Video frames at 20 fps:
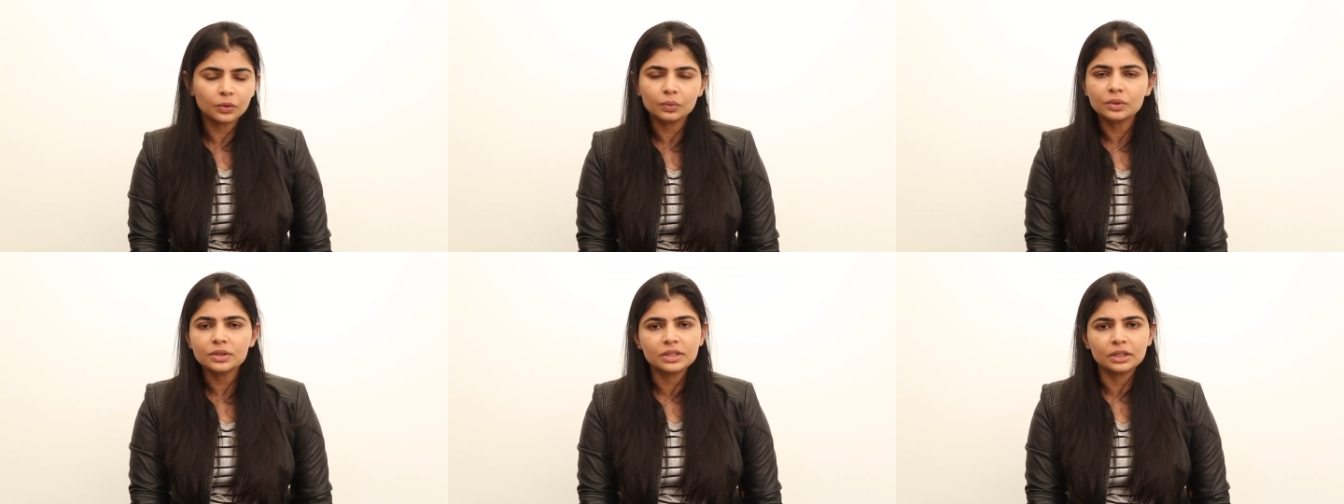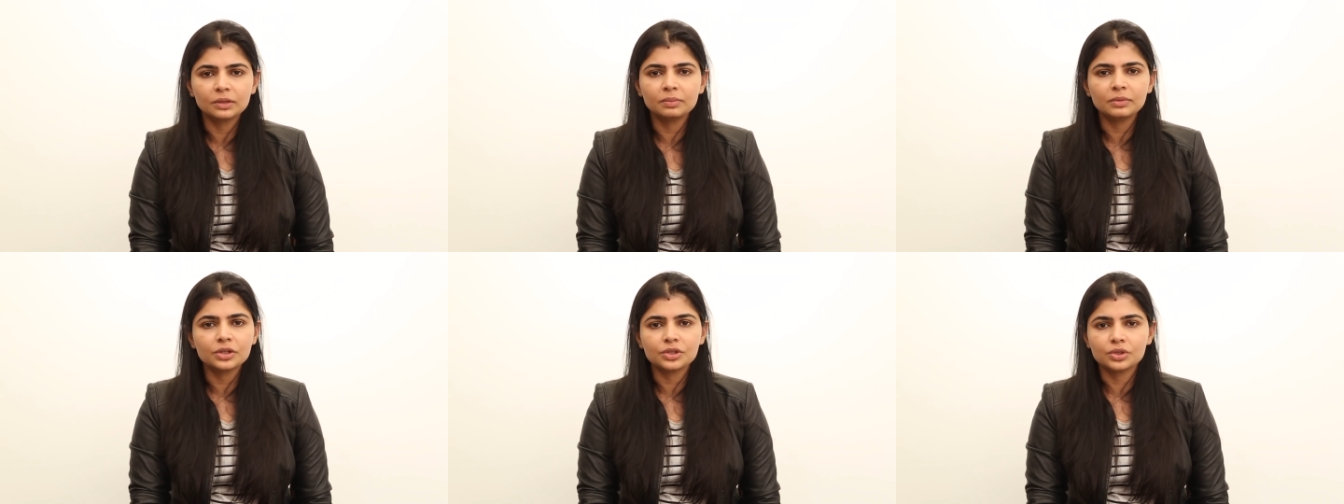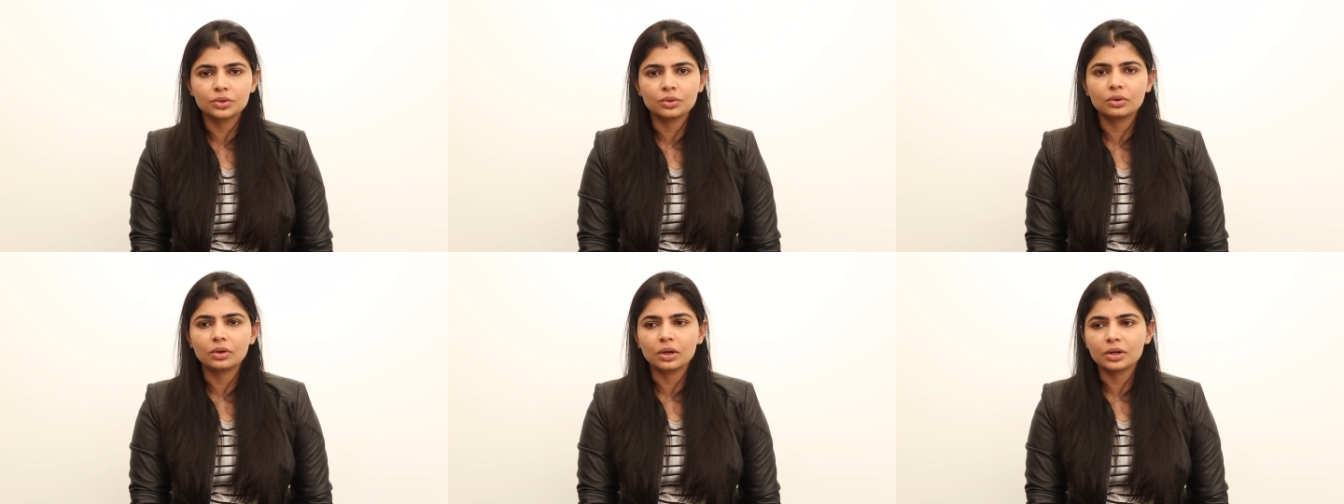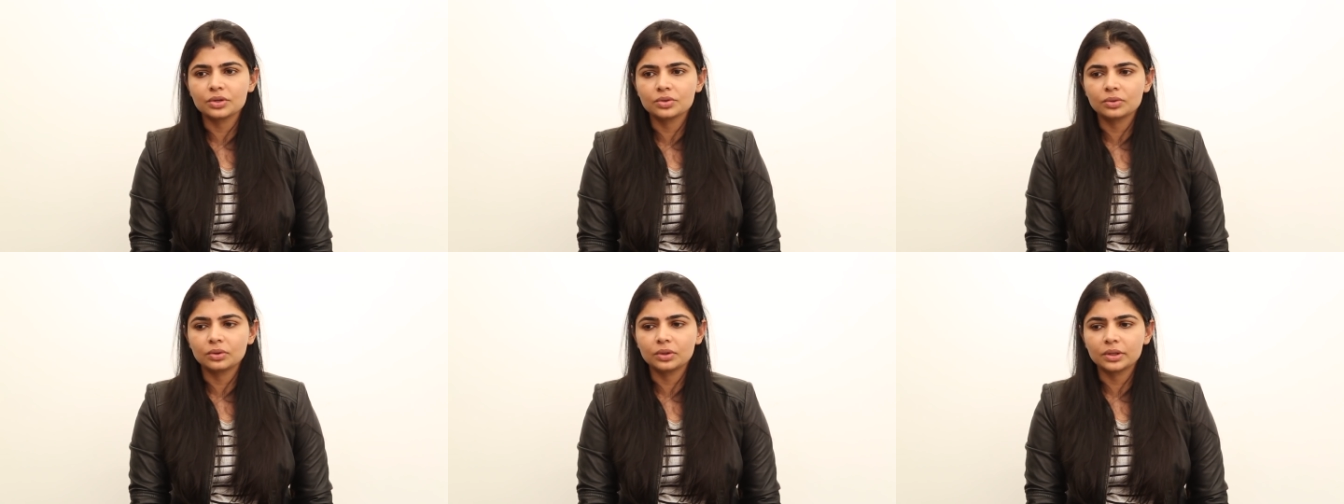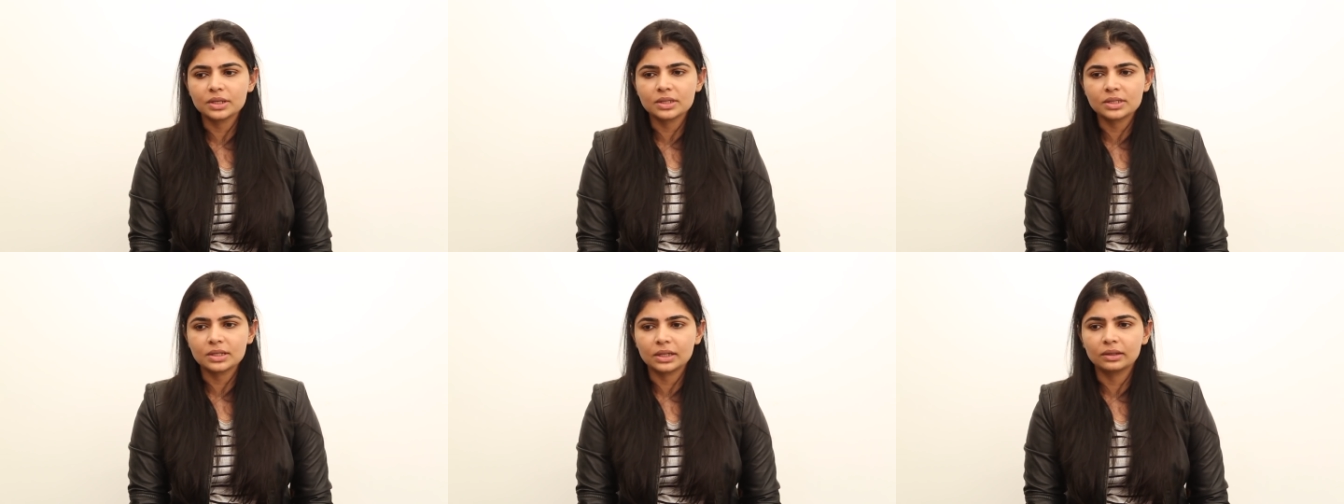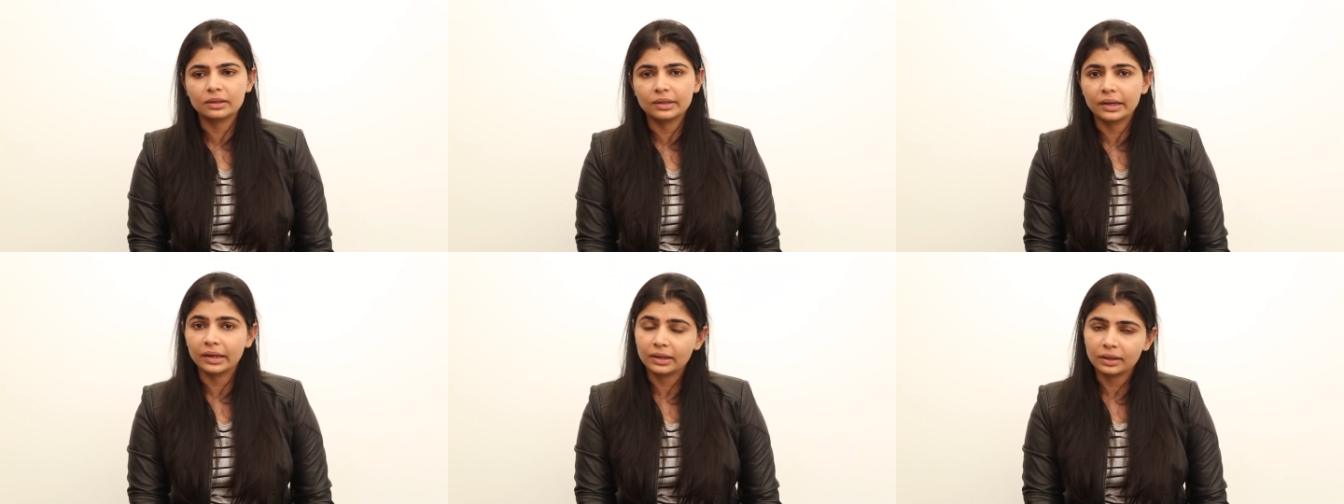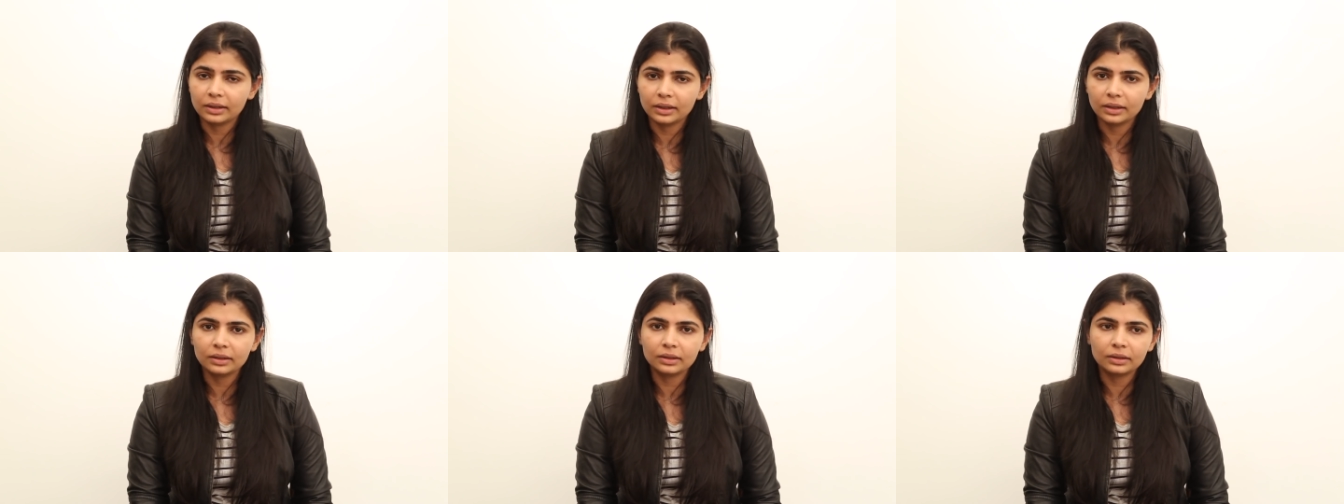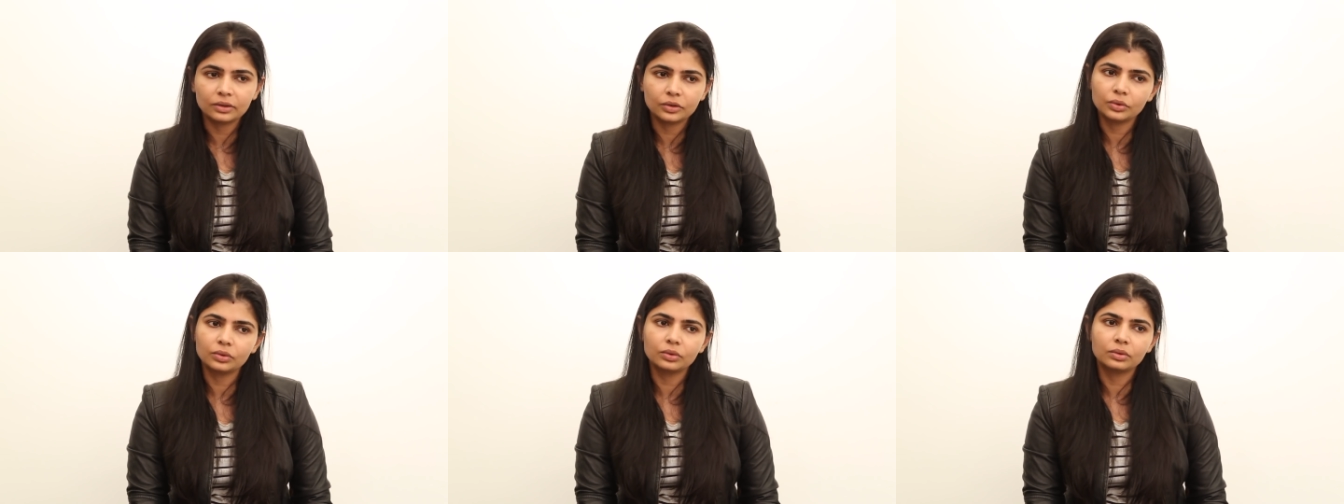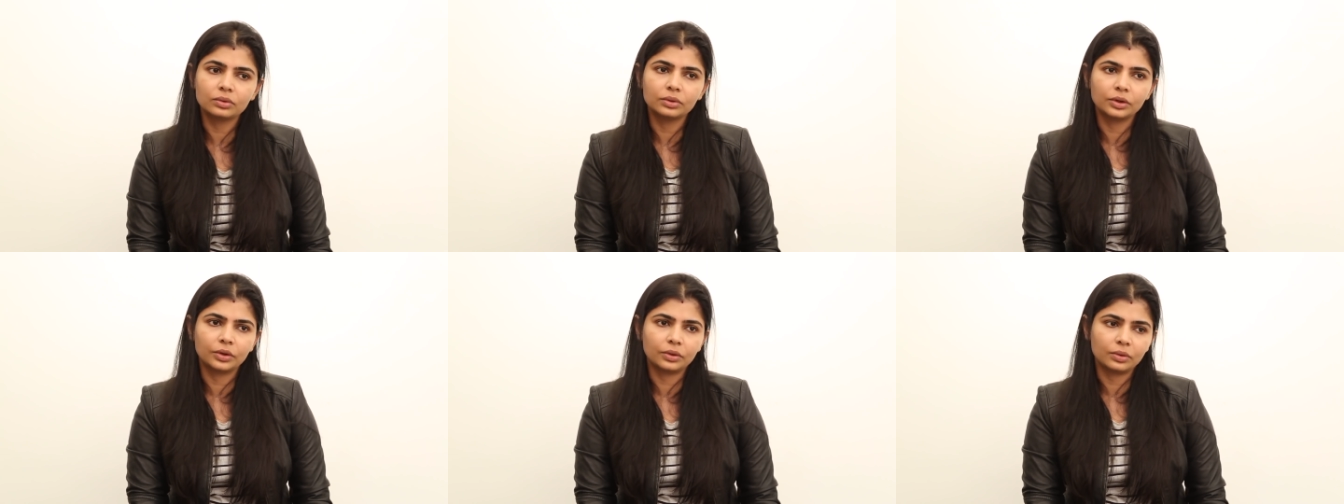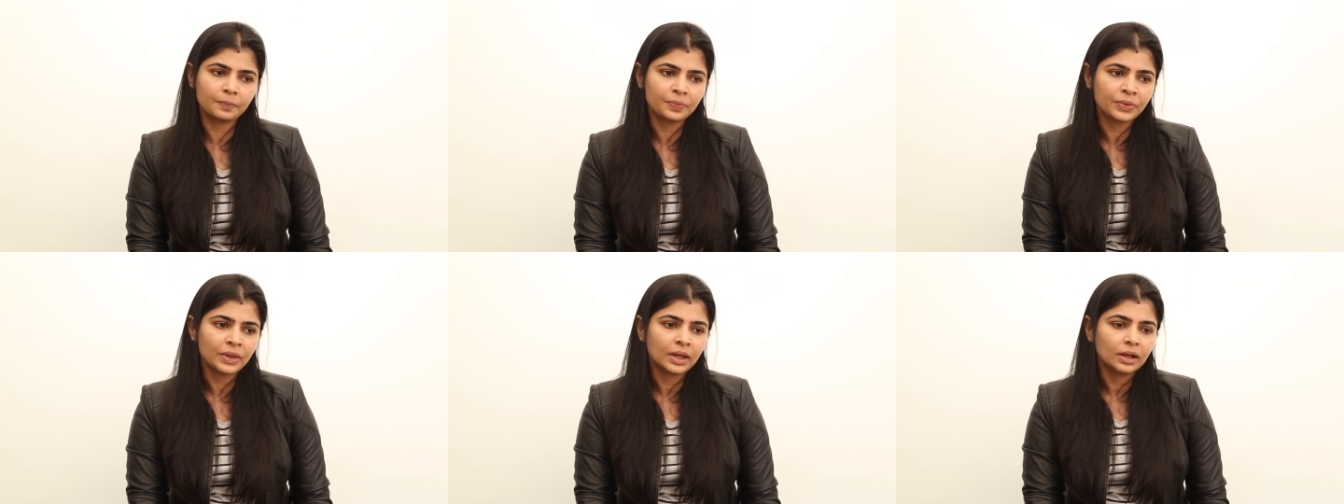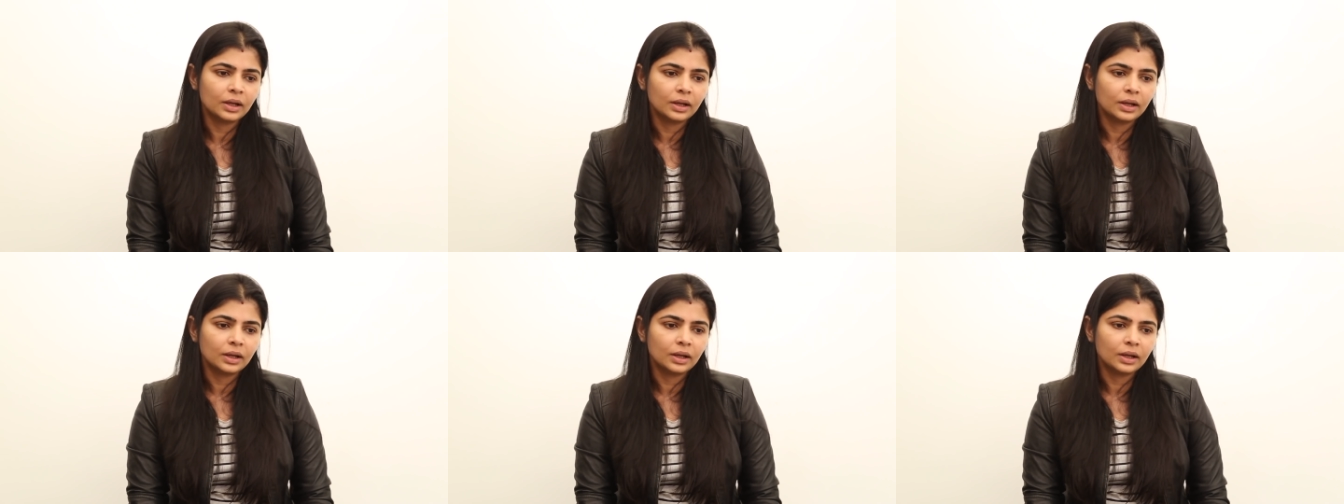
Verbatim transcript: you would send me a show cause notice and threatening to, you know,